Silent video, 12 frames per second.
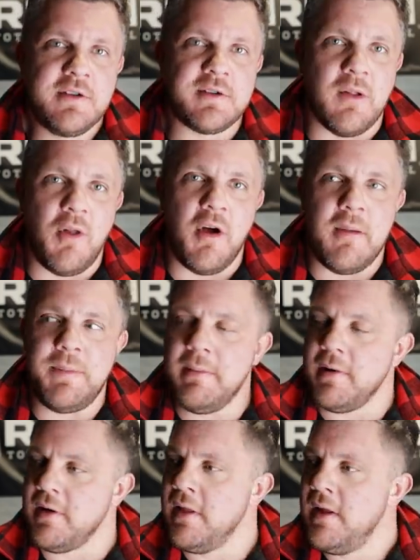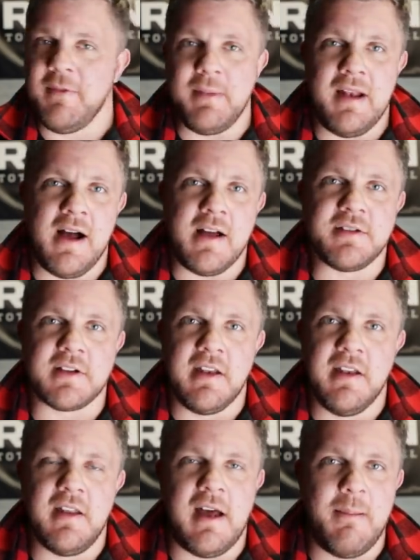So a lot of people have been
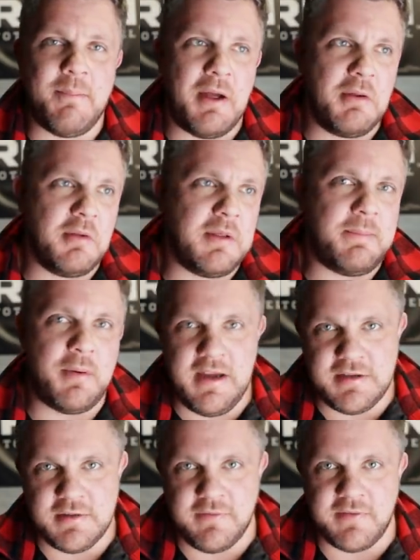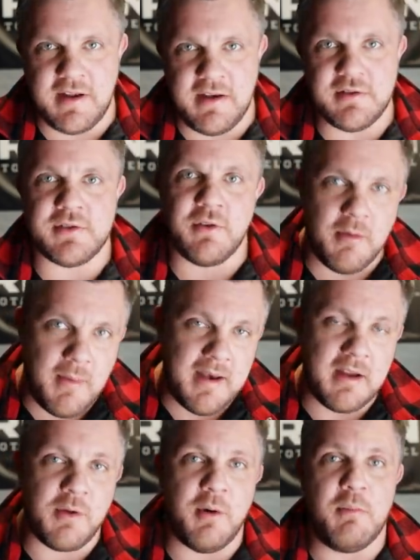asking about the price of kind of
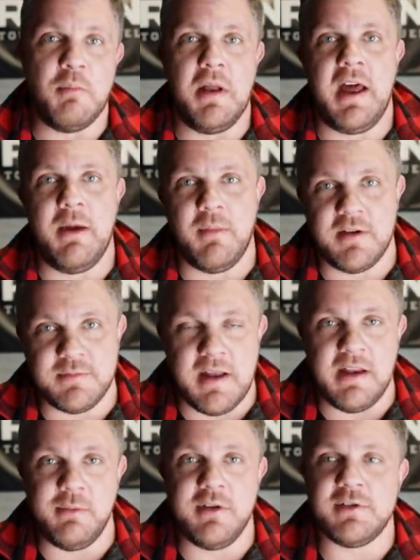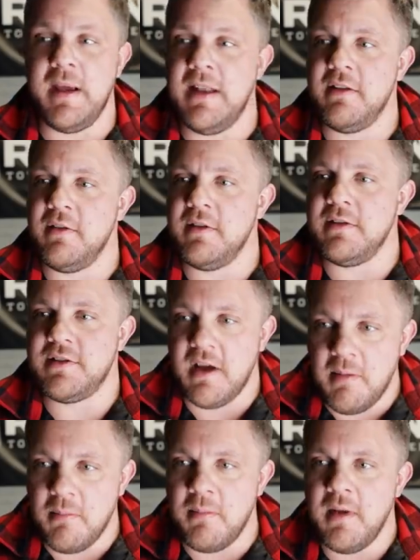strongman equipment, how much money we spend in the
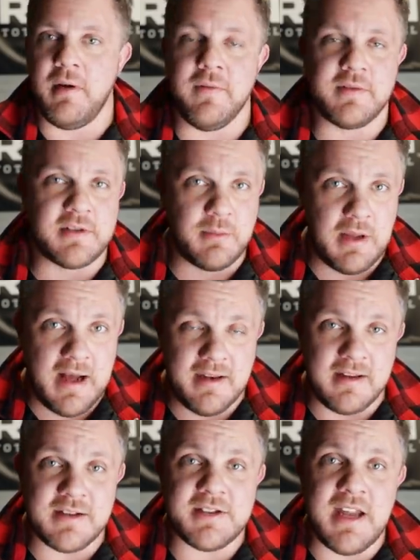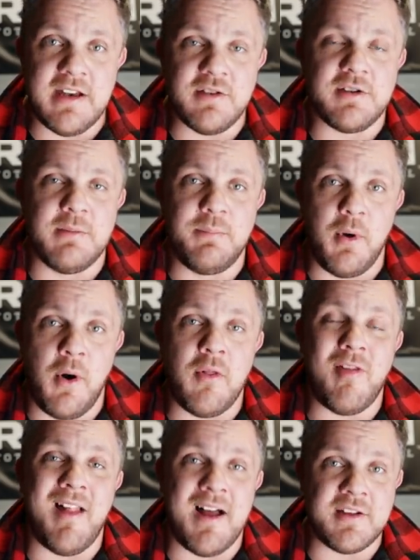gym. Obviously we had an extension put
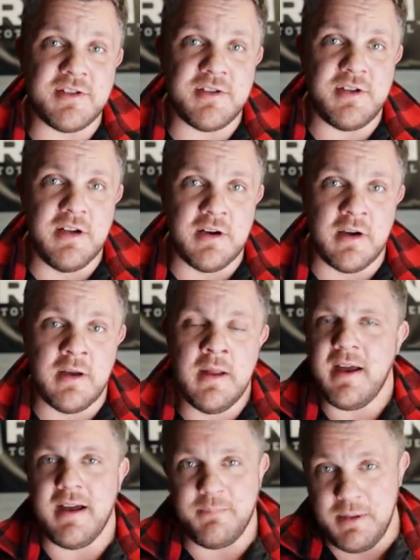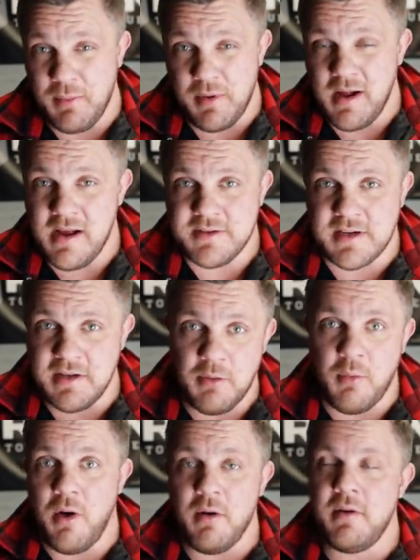on last year and people were asking
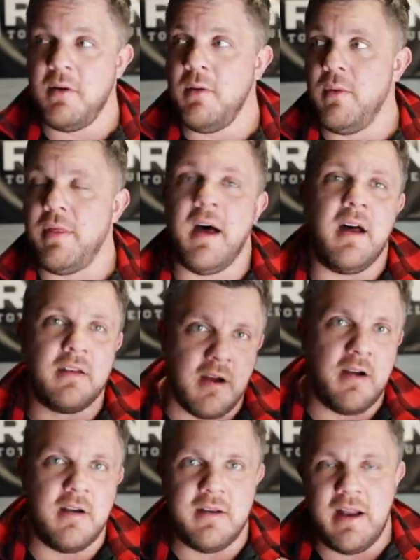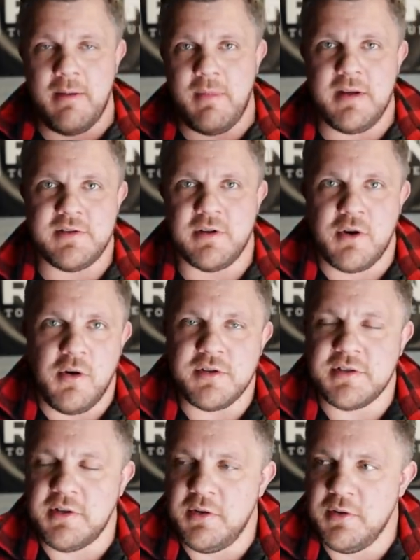you know, what that incurred and how much it
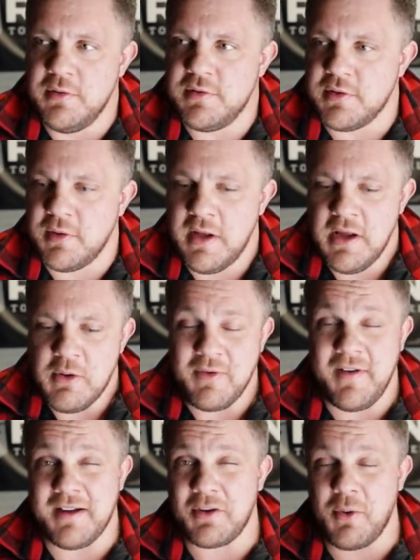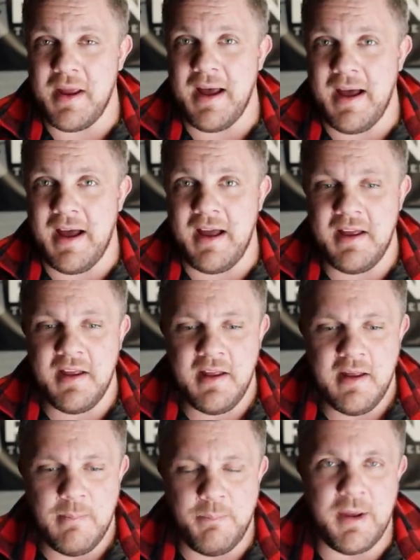costs to do. So we've had quite
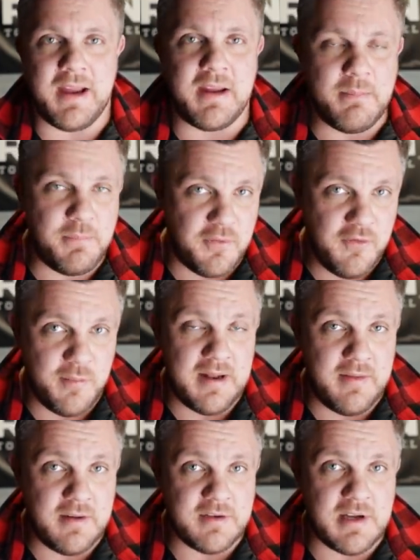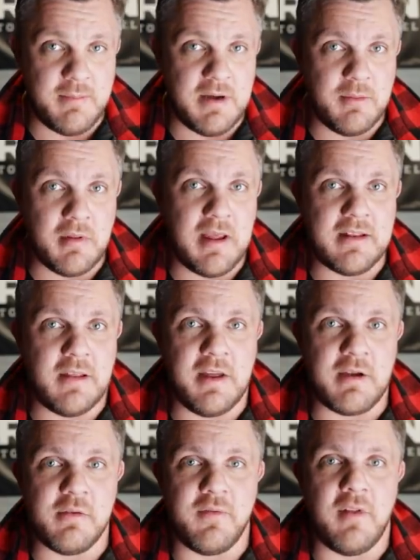a big improvement in the gym, I would like to
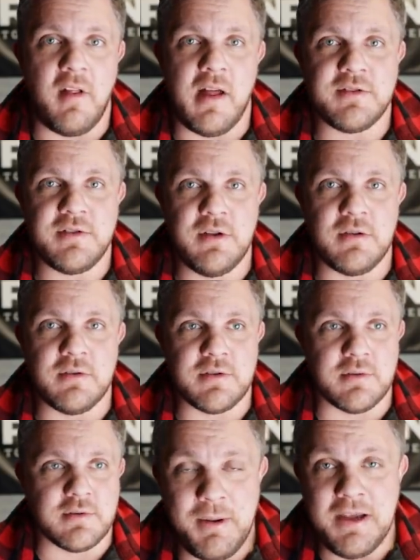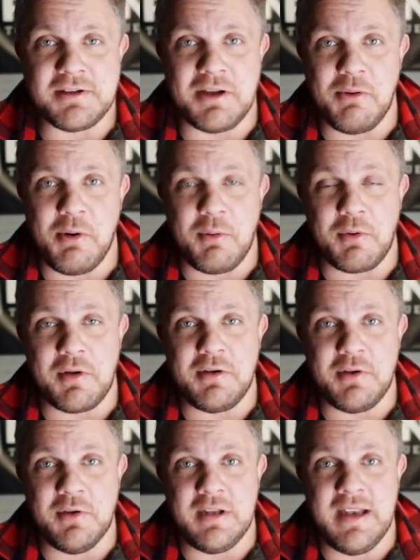think, over the last year or so. Basically, what we're going
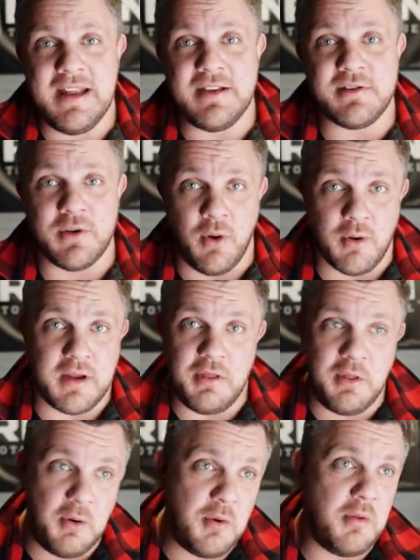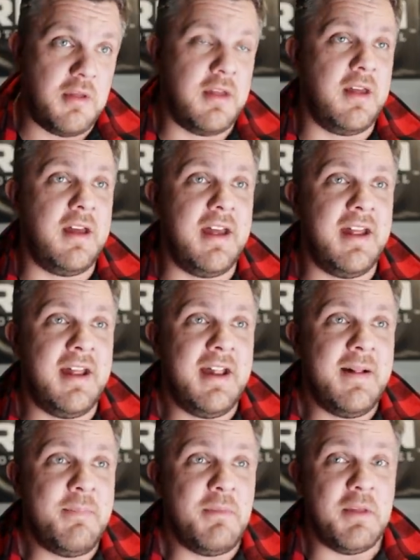to do today is talk you through the
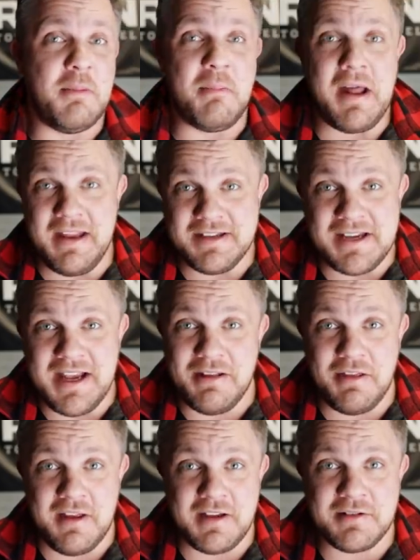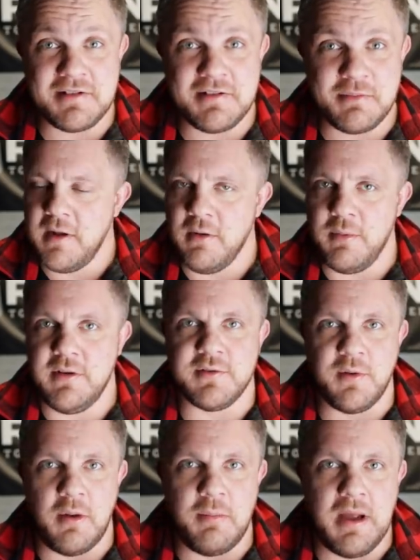the money side of things. You know, we
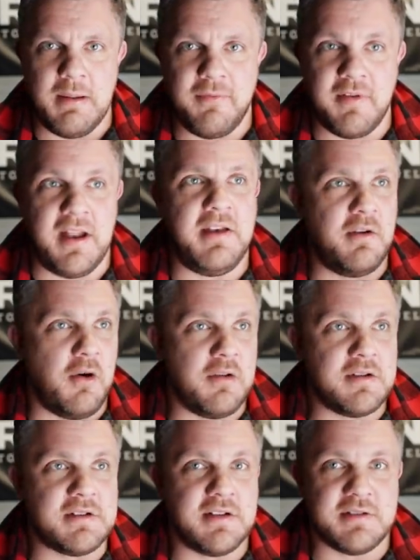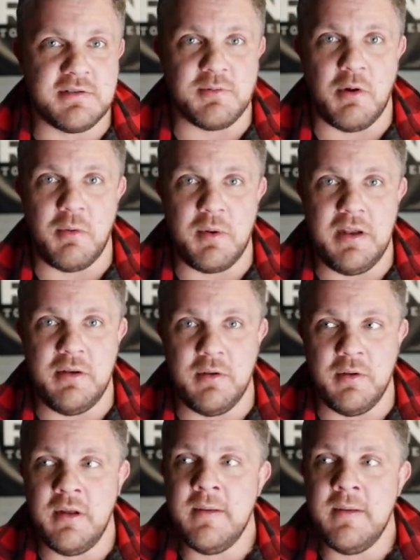just want to be upfront, honest. This is what we do.